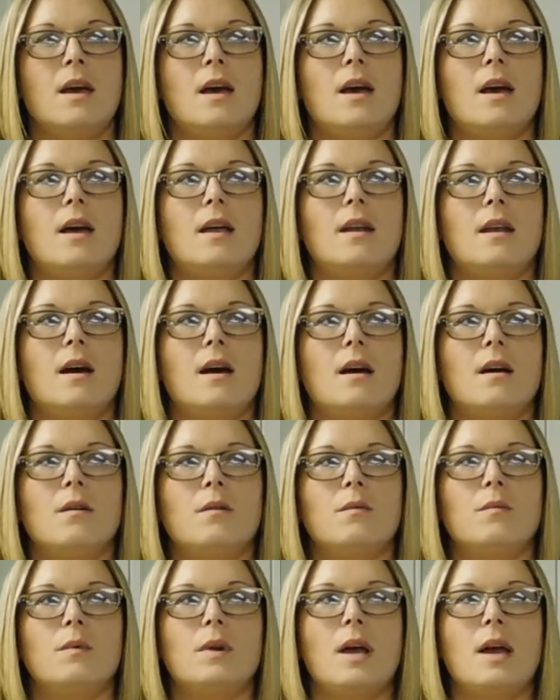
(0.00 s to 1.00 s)
and
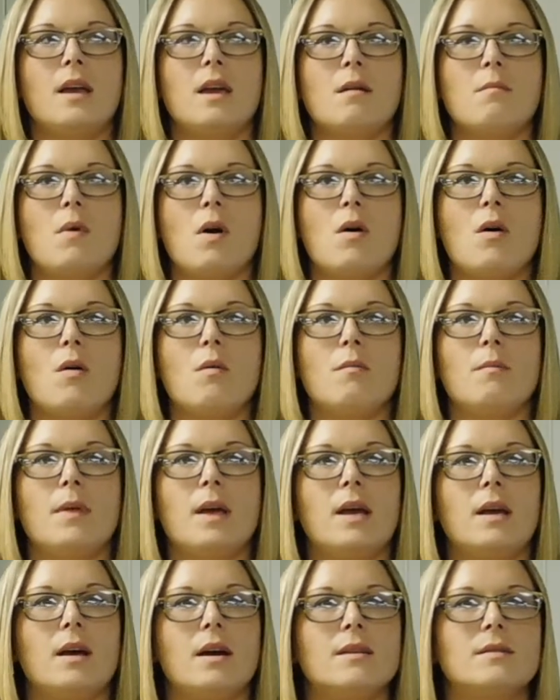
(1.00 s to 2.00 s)
when I came home,
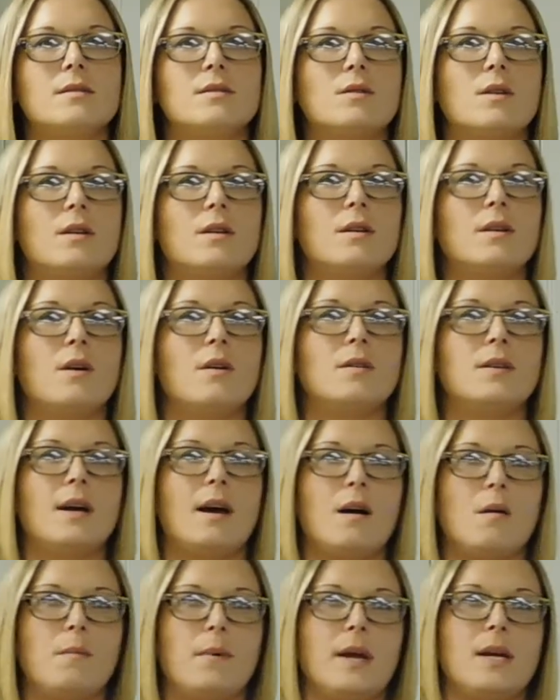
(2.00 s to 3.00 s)
like, I started going to
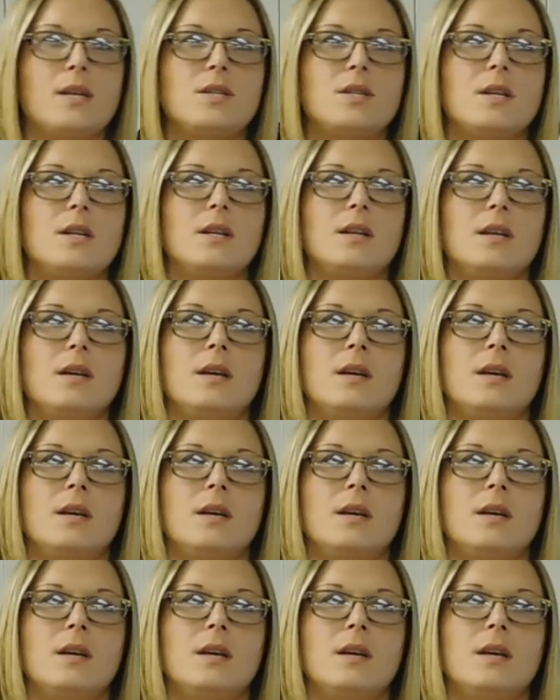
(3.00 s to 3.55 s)
outpatient.